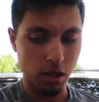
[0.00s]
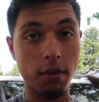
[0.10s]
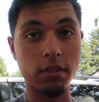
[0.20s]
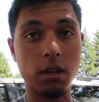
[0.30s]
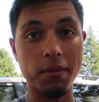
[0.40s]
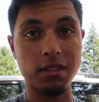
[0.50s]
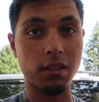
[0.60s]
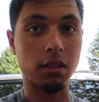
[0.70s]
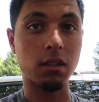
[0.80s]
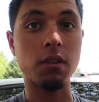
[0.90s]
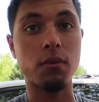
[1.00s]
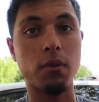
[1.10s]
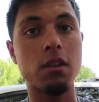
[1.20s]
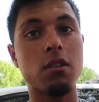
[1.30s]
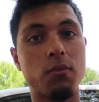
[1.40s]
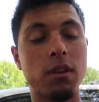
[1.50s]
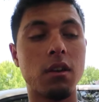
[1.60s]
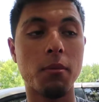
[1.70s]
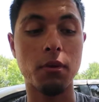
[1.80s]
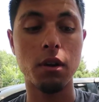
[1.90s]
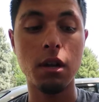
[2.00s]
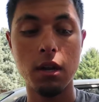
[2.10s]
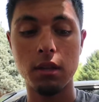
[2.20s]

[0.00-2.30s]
Every time I'd select a different range, it'd read a number.